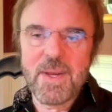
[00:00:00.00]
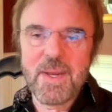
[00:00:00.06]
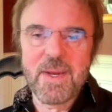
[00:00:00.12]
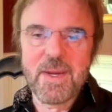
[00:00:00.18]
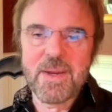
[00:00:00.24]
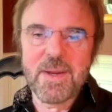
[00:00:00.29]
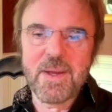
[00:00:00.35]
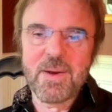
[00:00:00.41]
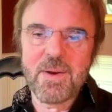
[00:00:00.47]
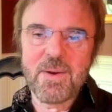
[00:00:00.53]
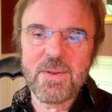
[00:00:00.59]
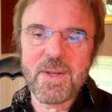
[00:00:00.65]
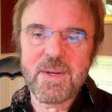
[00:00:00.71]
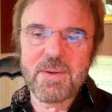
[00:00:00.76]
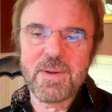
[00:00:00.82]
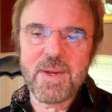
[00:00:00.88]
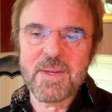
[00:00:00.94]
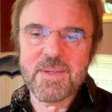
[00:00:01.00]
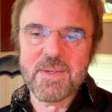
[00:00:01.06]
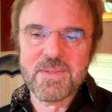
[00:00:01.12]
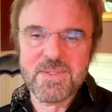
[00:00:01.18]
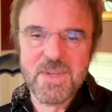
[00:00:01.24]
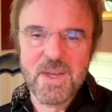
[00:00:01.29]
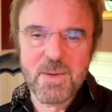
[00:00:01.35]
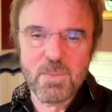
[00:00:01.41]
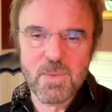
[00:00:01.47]
He didn't know that his
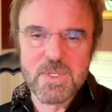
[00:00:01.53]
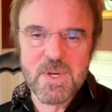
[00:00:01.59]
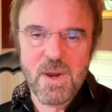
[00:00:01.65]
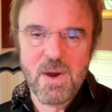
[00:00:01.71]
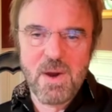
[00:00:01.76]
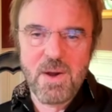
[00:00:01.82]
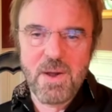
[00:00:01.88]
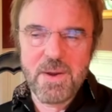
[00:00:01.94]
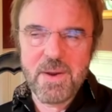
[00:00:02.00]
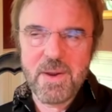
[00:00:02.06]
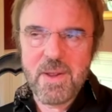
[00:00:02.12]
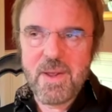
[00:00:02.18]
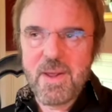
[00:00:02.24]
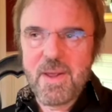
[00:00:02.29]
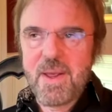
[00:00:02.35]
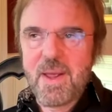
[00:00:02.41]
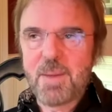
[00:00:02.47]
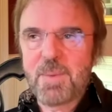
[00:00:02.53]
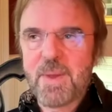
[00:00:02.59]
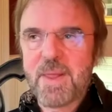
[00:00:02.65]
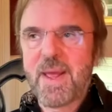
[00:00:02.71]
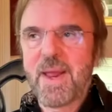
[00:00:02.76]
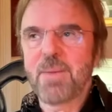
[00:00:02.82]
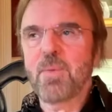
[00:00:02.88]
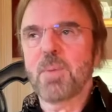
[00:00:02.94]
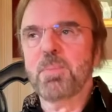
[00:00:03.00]
son was gone. But
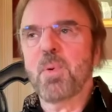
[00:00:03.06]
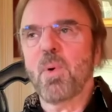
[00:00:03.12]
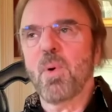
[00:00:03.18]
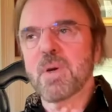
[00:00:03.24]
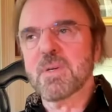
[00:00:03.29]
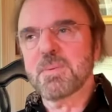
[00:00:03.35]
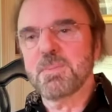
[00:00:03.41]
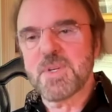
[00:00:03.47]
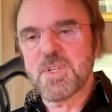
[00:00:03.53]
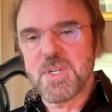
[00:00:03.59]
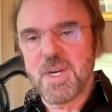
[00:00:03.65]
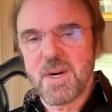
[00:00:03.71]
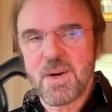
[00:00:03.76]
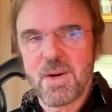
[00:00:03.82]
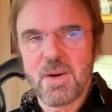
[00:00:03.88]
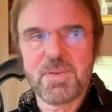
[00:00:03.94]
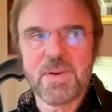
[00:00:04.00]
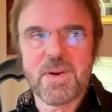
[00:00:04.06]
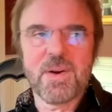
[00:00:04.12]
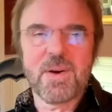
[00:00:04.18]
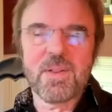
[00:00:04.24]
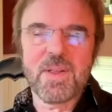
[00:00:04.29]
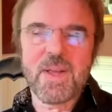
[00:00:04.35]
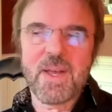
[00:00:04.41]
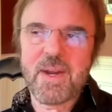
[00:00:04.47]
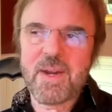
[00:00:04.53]
they had reports from the sheriff and
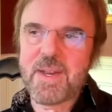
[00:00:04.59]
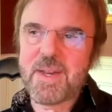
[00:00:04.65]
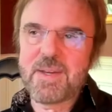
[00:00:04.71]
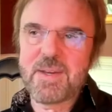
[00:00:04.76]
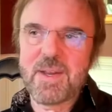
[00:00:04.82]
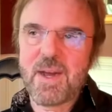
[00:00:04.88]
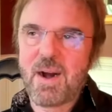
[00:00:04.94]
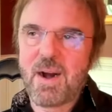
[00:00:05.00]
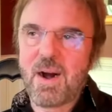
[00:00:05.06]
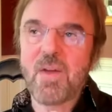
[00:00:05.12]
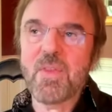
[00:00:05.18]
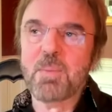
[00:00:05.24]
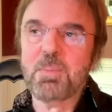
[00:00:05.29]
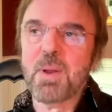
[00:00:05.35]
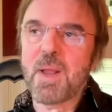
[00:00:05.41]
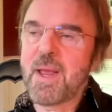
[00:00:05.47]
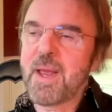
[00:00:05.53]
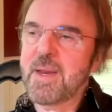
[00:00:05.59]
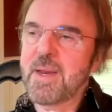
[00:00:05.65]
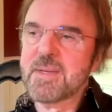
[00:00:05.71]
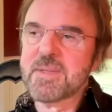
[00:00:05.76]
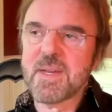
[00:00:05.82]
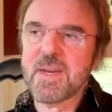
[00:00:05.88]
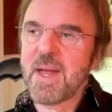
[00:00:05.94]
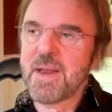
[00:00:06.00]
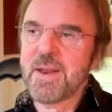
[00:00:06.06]
all that. And on the plane, he
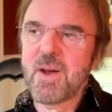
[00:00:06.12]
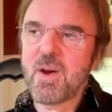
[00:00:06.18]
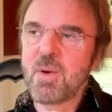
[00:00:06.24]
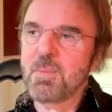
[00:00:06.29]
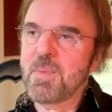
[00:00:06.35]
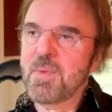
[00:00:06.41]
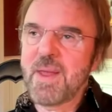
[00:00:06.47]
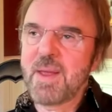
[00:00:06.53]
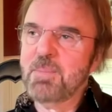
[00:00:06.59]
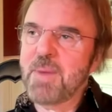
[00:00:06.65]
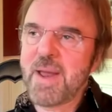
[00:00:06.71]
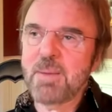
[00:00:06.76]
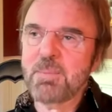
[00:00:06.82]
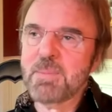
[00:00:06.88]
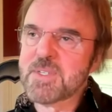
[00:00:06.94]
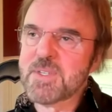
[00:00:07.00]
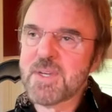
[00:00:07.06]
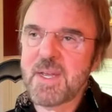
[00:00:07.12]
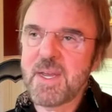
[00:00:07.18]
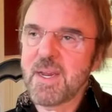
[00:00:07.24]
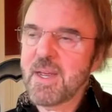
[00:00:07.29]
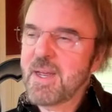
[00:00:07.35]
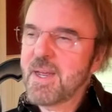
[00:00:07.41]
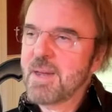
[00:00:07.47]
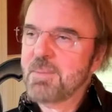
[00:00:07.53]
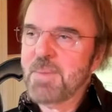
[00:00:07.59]
said, I know they made a
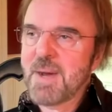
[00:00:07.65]
mistake.